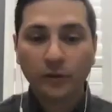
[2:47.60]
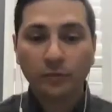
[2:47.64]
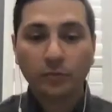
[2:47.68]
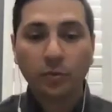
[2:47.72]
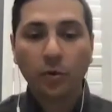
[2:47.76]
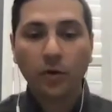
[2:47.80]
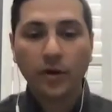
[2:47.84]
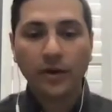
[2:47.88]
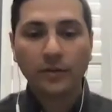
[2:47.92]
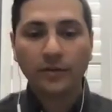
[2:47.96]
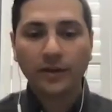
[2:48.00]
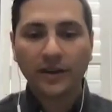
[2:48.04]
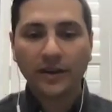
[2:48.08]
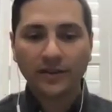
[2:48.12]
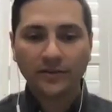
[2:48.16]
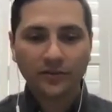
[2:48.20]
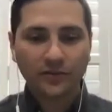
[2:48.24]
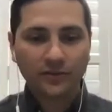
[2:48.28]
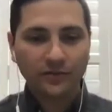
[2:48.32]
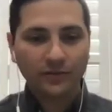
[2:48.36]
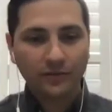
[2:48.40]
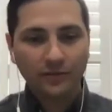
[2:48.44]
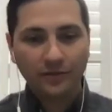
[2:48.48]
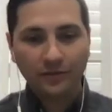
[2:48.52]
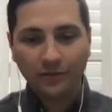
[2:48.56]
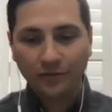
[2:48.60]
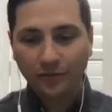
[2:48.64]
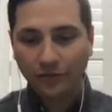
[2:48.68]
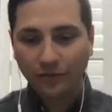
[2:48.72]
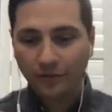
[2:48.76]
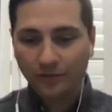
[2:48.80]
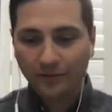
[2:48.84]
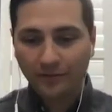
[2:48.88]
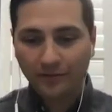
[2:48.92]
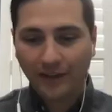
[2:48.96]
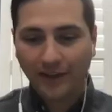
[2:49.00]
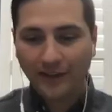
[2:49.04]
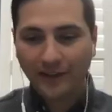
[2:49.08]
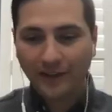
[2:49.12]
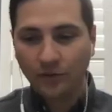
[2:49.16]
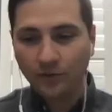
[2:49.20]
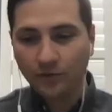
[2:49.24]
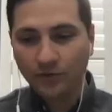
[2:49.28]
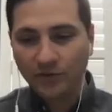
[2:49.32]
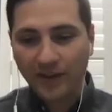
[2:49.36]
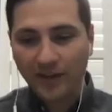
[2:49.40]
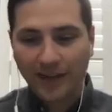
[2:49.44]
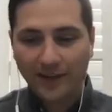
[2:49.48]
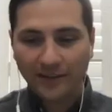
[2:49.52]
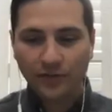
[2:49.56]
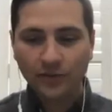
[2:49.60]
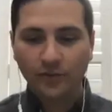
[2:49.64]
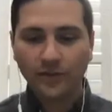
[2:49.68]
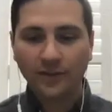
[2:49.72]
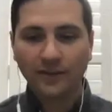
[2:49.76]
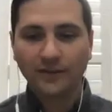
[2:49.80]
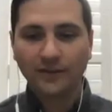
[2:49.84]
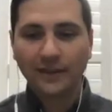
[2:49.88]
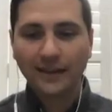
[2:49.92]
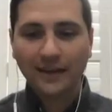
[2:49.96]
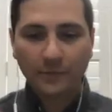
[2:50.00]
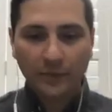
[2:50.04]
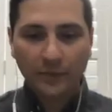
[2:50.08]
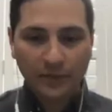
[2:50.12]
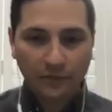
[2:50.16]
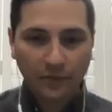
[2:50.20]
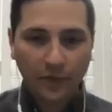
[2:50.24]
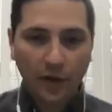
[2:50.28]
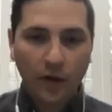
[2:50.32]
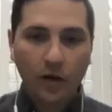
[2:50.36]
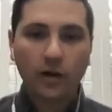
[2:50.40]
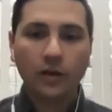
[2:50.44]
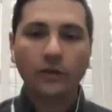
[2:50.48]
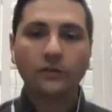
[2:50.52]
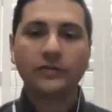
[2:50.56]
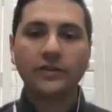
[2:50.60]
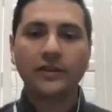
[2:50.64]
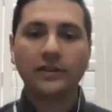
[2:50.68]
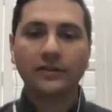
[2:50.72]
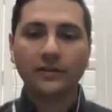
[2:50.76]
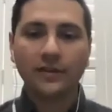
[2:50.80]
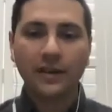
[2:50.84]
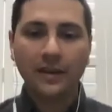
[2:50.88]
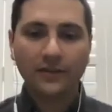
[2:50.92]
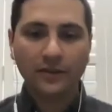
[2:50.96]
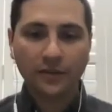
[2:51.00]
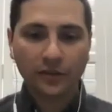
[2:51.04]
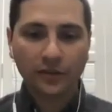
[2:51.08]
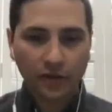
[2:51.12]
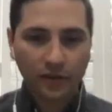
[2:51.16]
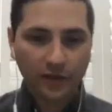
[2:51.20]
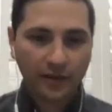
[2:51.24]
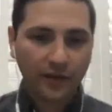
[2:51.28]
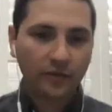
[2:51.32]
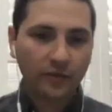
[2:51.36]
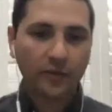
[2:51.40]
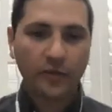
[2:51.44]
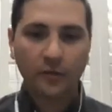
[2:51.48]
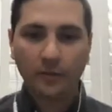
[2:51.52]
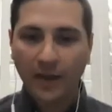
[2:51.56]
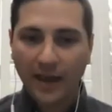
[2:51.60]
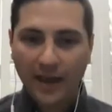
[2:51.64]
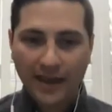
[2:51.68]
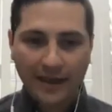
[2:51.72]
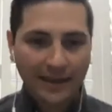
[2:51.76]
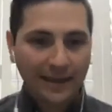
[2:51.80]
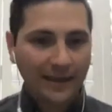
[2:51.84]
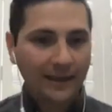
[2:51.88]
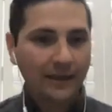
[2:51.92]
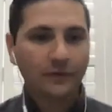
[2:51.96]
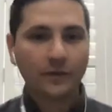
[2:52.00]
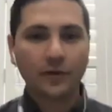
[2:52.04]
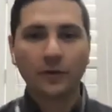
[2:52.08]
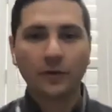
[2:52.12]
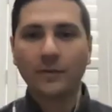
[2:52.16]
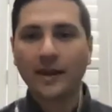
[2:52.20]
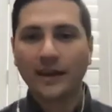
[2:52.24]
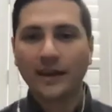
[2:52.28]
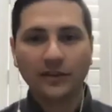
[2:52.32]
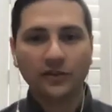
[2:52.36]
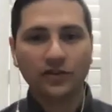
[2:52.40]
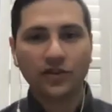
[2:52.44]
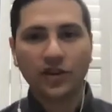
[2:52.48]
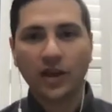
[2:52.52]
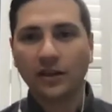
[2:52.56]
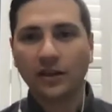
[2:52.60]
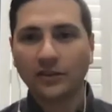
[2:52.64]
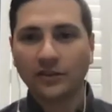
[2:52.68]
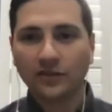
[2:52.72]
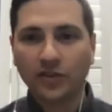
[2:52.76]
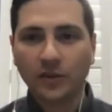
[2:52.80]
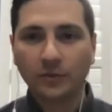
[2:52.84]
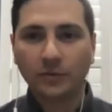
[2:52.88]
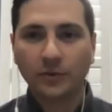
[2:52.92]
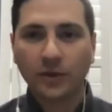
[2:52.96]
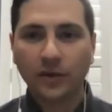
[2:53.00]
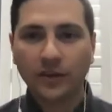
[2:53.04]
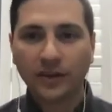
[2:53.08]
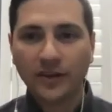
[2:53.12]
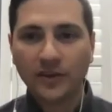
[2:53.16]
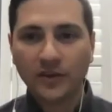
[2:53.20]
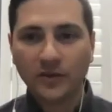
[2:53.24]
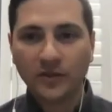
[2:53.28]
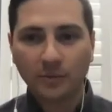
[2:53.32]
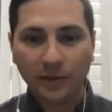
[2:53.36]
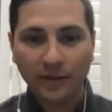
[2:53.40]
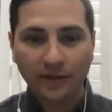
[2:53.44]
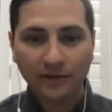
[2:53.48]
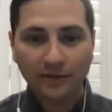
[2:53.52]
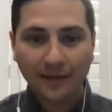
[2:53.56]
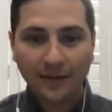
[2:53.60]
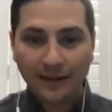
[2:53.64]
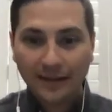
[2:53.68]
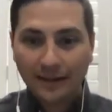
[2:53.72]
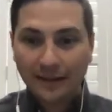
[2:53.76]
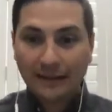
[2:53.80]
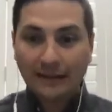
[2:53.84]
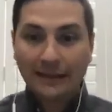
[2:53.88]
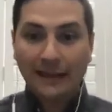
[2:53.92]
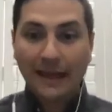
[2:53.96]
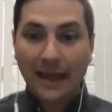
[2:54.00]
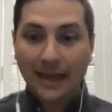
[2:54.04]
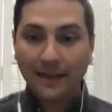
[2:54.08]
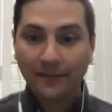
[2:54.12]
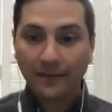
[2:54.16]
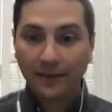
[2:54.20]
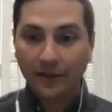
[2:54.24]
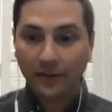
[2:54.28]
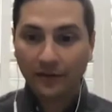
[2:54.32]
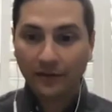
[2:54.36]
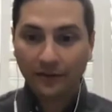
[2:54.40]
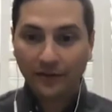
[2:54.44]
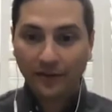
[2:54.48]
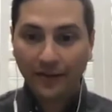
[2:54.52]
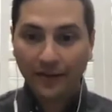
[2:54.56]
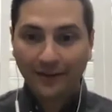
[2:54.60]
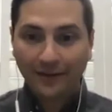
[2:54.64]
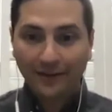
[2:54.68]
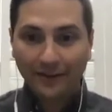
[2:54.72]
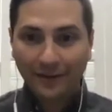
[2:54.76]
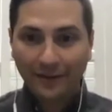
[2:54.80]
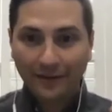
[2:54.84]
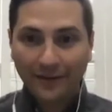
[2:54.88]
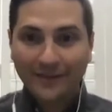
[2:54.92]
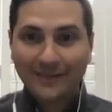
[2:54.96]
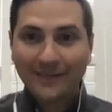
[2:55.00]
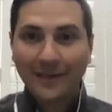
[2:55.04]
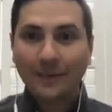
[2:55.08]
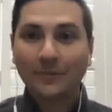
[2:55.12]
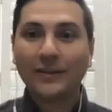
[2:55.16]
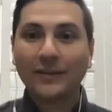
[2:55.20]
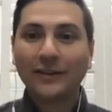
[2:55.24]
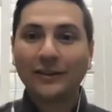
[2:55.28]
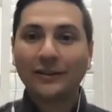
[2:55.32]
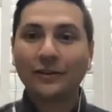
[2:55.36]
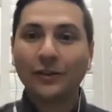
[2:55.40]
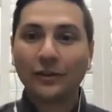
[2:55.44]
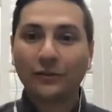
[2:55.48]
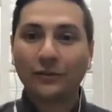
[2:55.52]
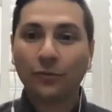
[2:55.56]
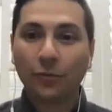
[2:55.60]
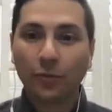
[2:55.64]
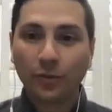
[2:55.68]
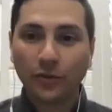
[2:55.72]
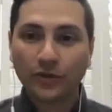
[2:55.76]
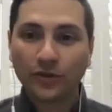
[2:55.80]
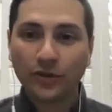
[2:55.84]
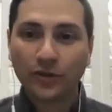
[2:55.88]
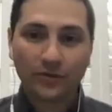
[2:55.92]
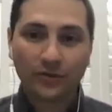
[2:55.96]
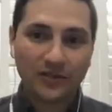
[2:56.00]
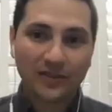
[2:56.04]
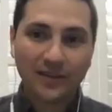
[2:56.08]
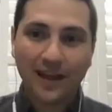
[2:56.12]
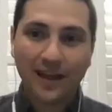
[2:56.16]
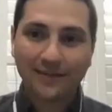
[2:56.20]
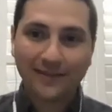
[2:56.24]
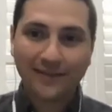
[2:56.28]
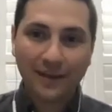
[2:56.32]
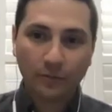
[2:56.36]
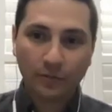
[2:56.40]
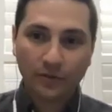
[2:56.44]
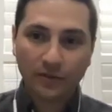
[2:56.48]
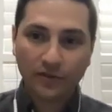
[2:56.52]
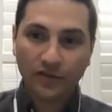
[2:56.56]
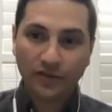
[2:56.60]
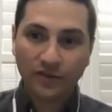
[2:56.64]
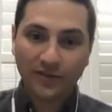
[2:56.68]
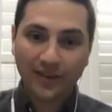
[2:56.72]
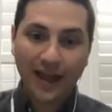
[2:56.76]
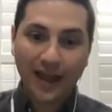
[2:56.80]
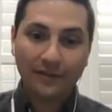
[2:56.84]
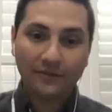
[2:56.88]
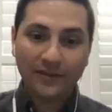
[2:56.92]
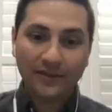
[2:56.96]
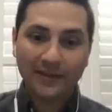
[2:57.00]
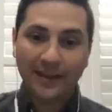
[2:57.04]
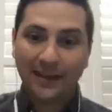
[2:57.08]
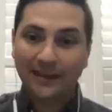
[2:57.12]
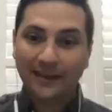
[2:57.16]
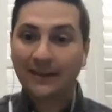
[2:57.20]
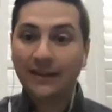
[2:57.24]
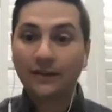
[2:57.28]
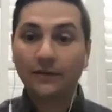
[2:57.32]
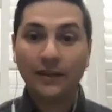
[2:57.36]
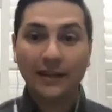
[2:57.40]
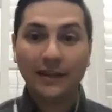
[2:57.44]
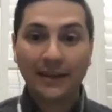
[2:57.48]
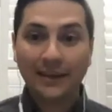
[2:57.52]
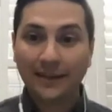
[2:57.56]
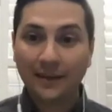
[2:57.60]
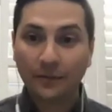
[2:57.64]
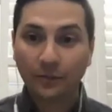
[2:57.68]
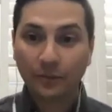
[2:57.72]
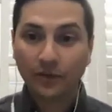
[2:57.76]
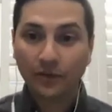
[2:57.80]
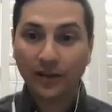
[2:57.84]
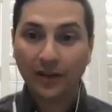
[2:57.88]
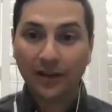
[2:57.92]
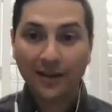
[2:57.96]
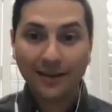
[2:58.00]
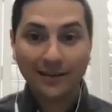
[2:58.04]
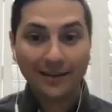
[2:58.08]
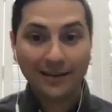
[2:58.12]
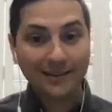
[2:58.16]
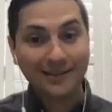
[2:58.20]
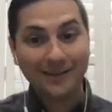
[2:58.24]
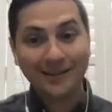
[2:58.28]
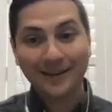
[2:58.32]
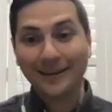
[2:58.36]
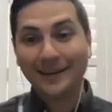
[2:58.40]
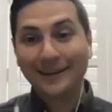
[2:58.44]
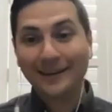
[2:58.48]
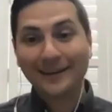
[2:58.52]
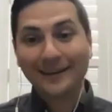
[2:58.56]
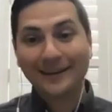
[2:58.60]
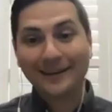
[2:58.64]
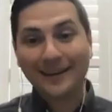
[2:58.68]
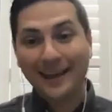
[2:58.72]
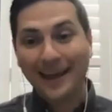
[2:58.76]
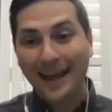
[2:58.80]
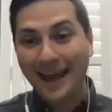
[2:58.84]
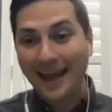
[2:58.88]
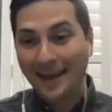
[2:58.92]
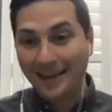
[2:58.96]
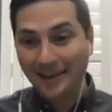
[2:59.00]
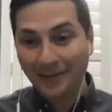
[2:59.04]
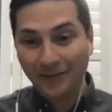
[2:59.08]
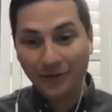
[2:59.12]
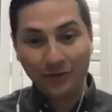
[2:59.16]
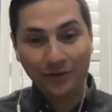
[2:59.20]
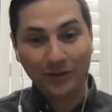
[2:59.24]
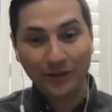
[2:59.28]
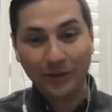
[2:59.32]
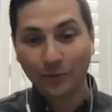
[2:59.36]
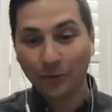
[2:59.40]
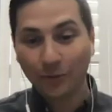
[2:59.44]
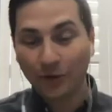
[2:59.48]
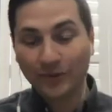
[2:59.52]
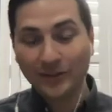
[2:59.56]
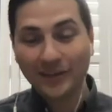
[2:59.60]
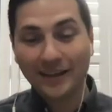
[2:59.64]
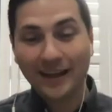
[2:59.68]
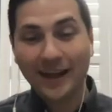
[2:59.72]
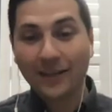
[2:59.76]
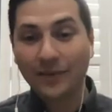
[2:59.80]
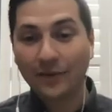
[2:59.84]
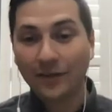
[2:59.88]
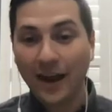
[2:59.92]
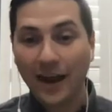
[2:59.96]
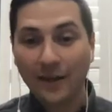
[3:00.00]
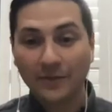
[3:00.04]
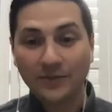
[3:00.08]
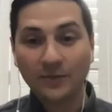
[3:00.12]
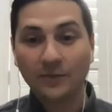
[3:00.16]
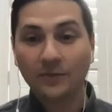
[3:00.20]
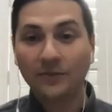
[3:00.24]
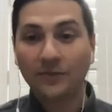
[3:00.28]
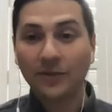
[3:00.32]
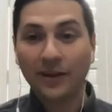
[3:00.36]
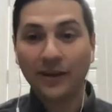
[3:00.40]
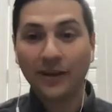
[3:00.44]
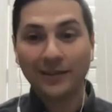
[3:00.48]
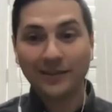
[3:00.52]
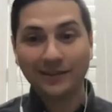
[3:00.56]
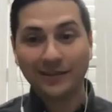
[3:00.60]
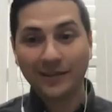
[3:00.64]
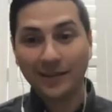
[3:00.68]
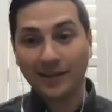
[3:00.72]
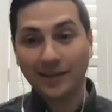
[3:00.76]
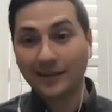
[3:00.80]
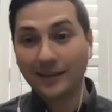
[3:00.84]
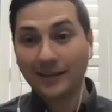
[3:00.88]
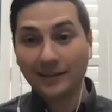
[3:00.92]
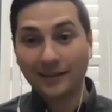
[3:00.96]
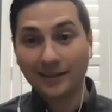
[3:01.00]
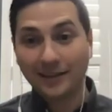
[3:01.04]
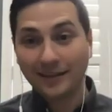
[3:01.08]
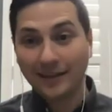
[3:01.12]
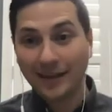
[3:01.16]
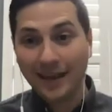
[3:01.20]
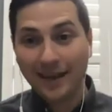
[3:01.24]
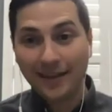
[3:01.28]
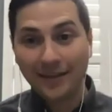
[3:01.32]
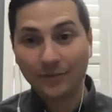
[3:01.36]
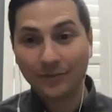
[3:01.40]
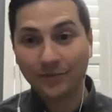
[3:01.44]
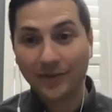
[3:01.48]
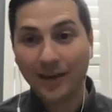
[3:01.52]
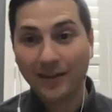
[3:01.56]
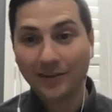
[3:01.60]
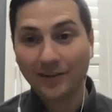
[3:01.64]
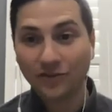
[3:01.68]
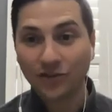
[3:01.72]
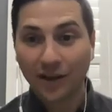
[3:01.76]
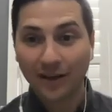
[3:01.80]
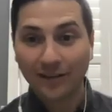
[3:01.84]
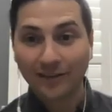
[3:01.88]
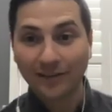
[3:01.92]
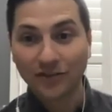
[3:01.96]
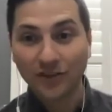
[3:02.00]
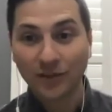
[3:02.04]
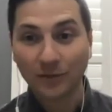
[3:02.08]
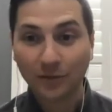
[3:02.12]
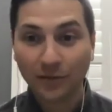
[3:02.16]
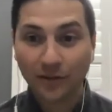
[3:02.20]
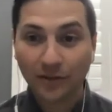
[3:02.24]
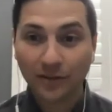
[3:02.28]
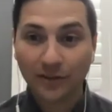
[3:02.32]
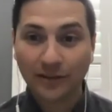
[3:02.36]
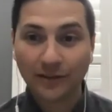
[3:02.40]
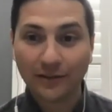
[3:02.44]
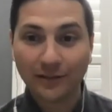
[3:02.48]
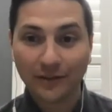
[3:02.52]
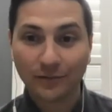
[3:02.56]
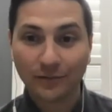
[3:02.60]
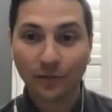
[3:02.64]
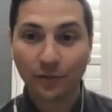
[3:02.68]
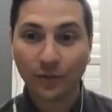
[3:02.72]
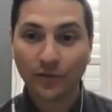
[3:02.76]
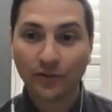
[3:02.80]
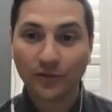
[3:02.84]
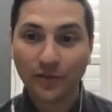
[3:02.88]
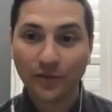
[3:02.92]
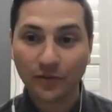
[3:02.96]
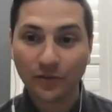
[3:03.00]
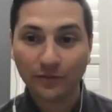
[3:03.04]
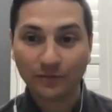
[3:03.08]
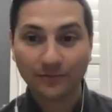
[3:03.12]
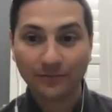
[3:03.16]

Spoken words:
point because like you said, you can get them involved in the cooking or the baking if you're making chocolate chip cookies, but then at the end, there is something to look forward to. It's not that we just have this activity and then we're done. It's, hey, you get to work together, have some fun, and at the end of the day, you've got a chocolate chip cookie to look forward to.